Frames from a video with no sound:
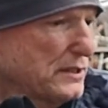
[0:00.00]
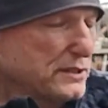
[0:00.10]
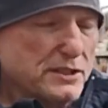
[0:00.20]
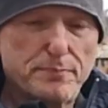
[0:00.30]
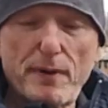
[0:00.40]

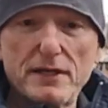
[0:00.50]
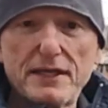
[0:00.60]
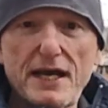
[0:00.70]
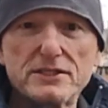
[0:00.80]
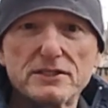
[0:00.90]
because this
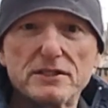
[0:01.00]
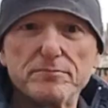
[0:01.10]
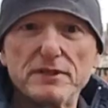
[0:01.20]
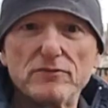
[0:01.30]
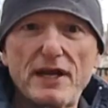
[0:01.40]
podcast is going to
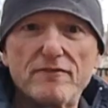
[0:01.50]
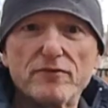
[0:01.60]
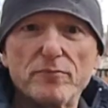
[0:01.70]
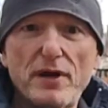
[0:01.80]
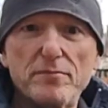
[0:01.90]
be around
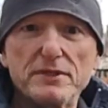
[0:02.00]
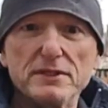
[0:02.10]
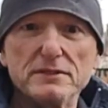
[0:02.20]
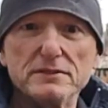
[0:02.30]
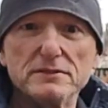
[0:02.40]
for probably
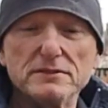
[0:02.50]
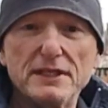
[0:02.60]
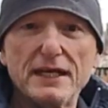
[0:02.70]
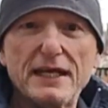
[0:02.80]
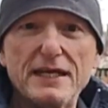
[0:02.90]

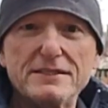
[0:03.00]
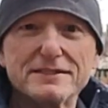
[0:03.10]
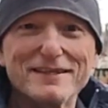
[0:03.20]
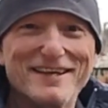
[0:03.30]
decades,